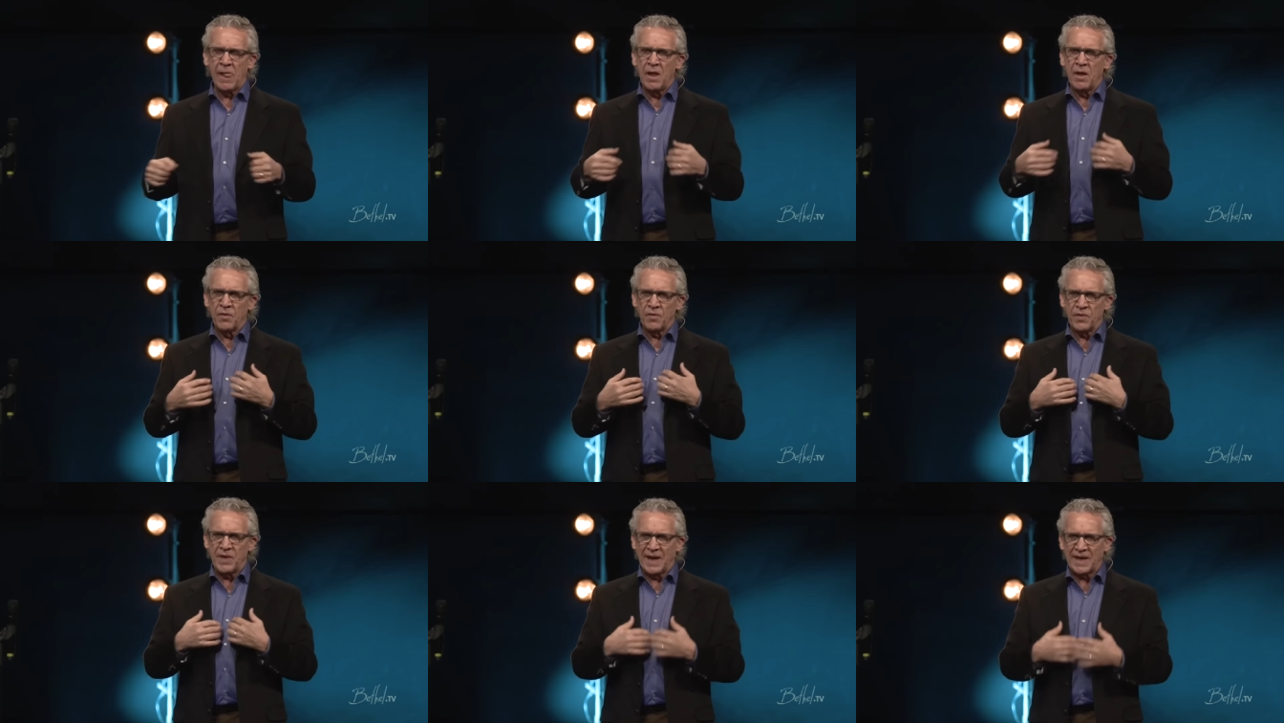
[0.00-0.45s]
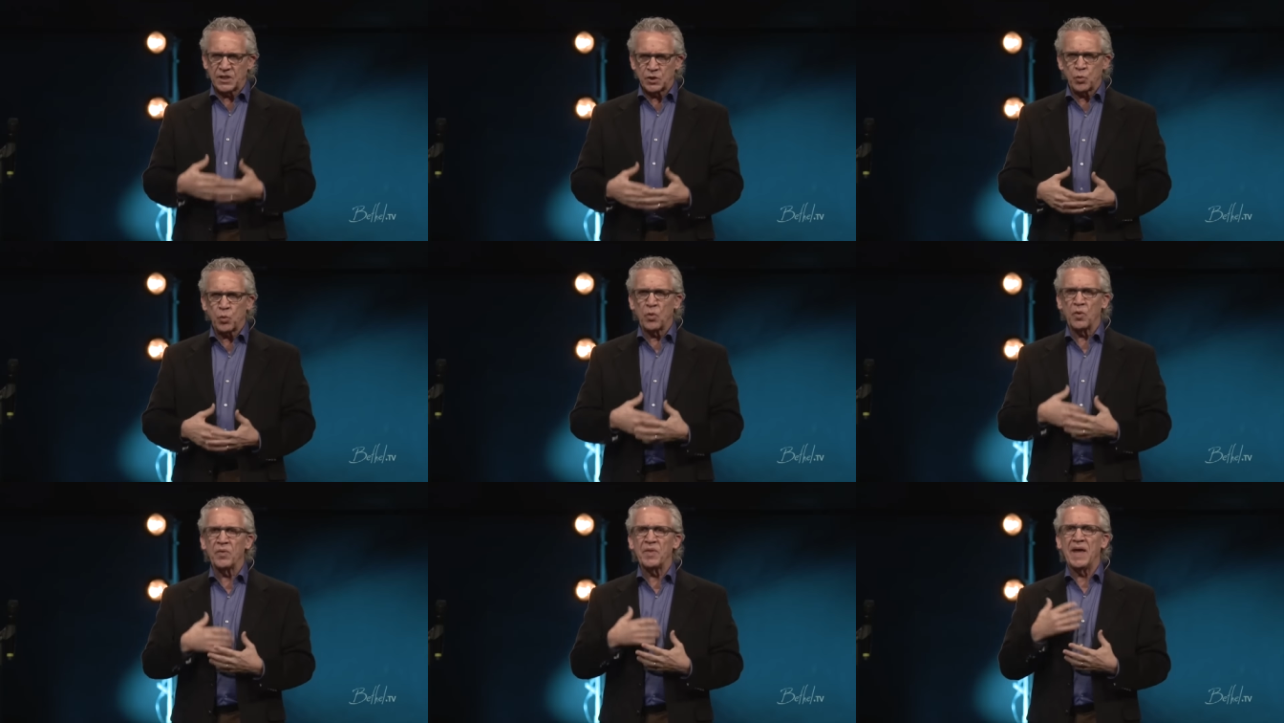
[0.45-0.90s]
that's
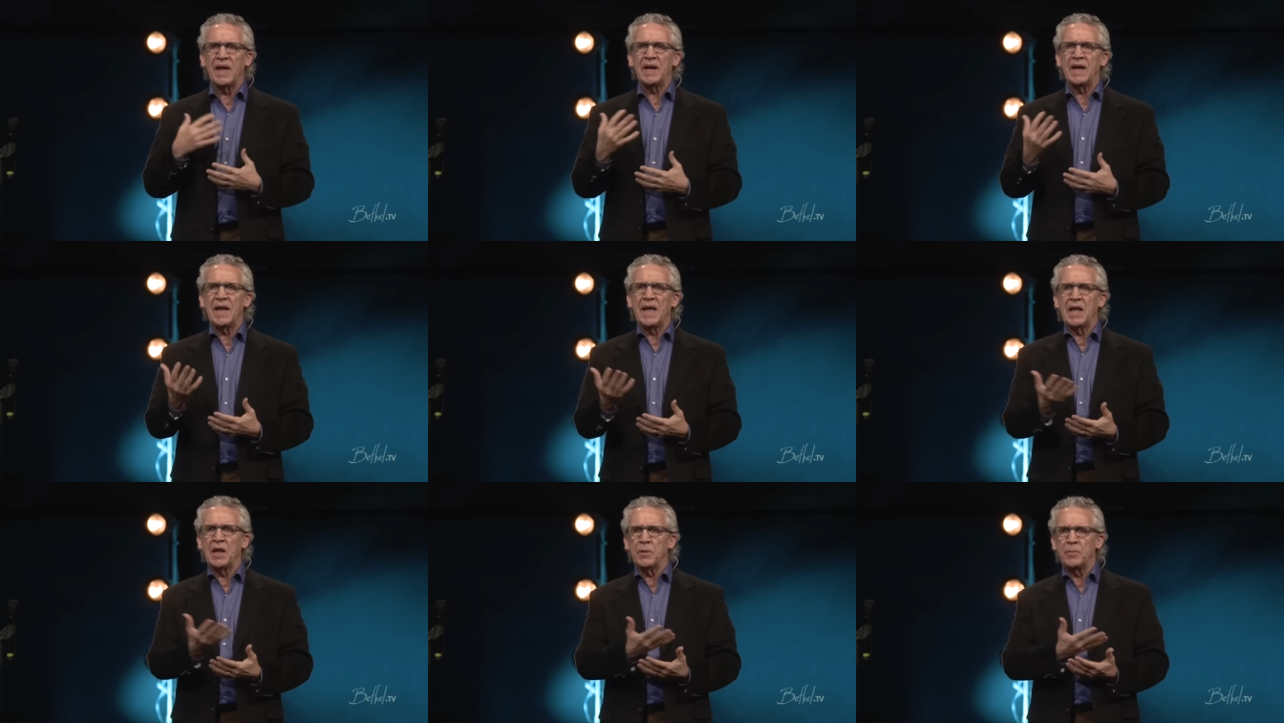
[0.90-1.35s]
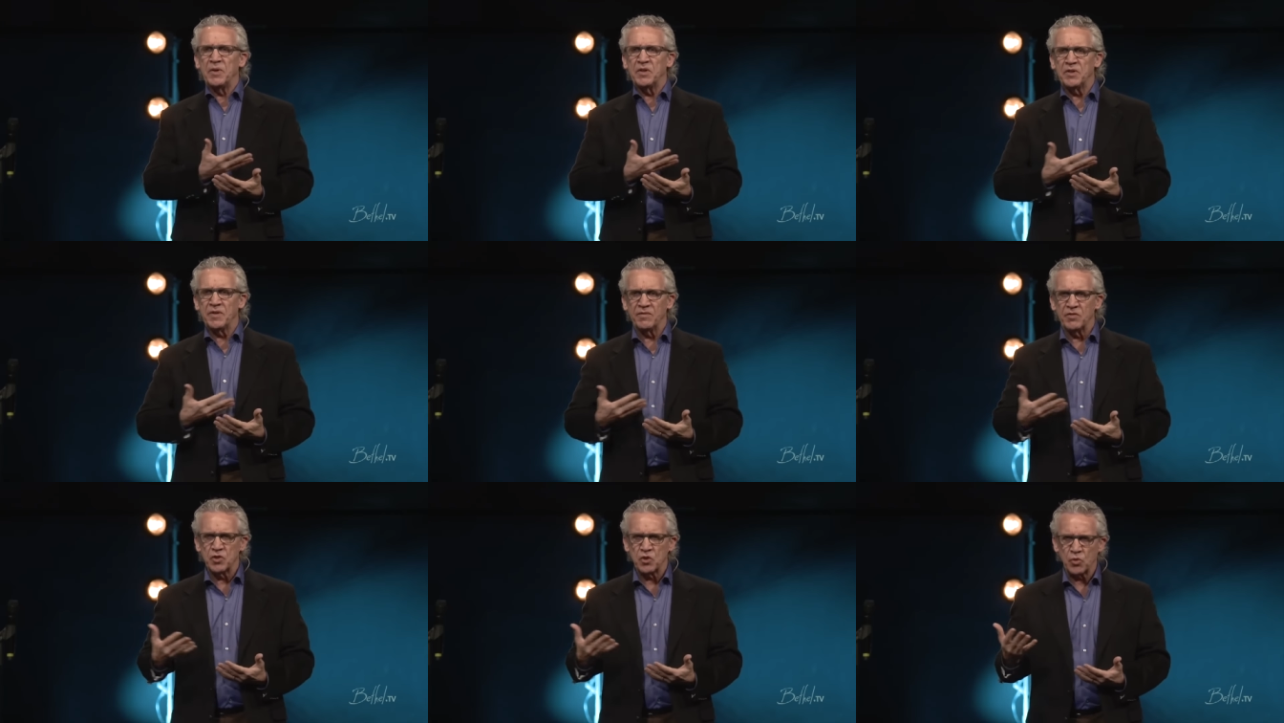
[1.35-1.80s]
where that element
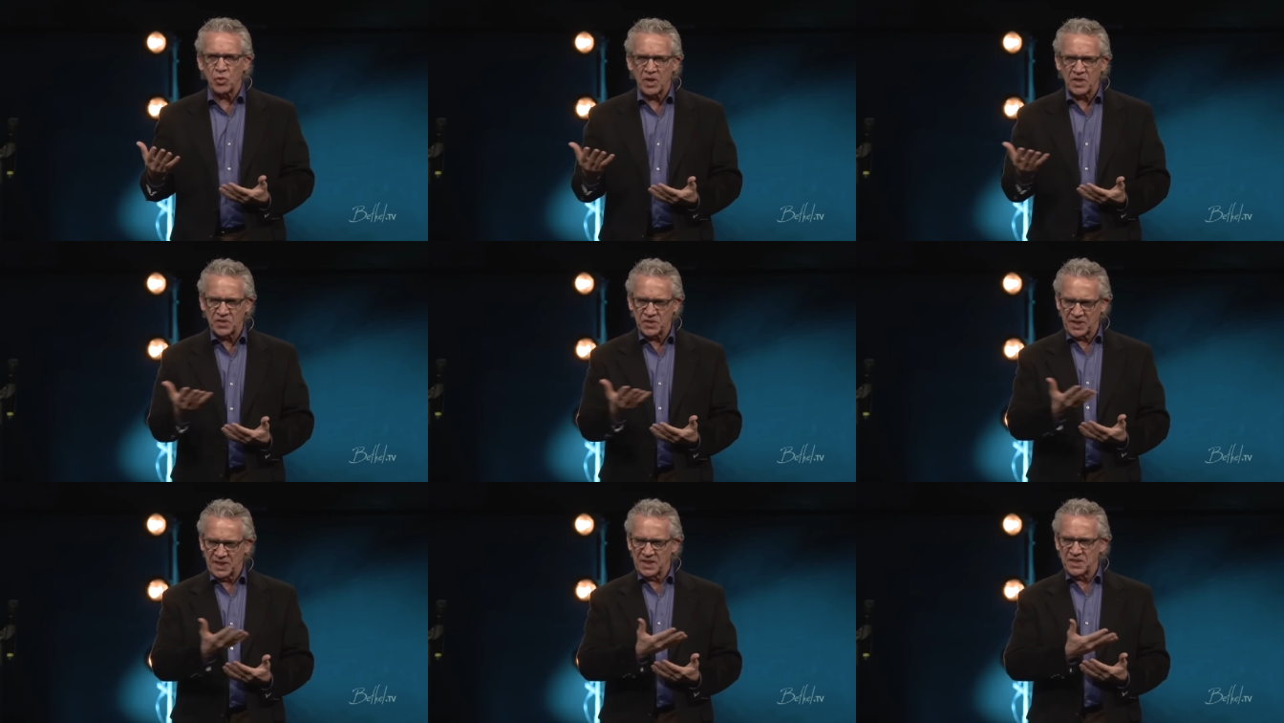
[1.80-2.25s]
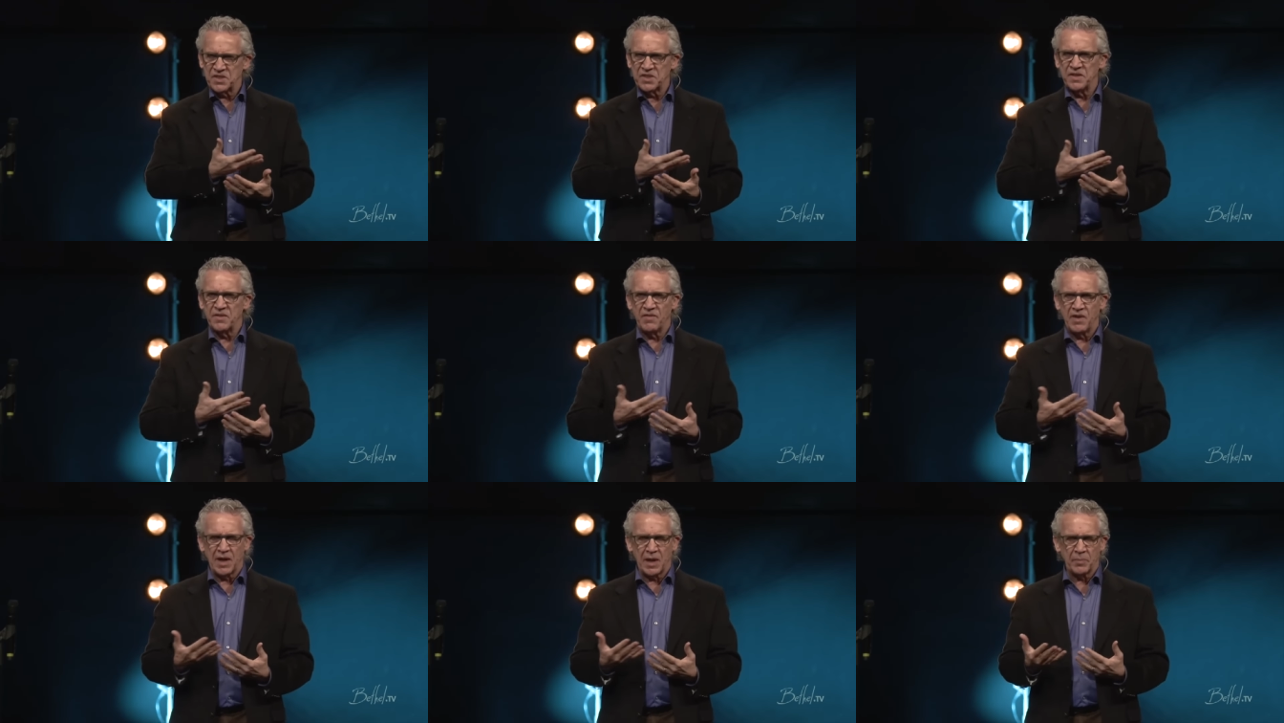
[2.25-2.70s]
of trust gets
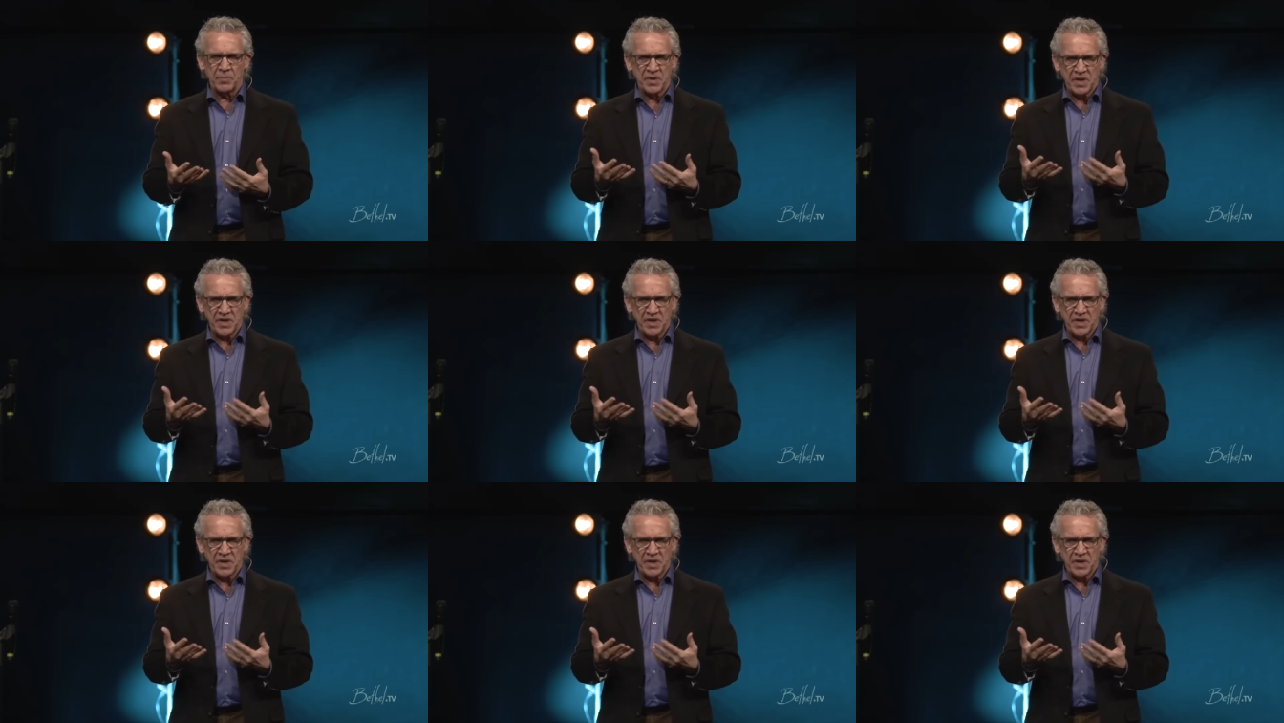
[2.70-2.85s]
developed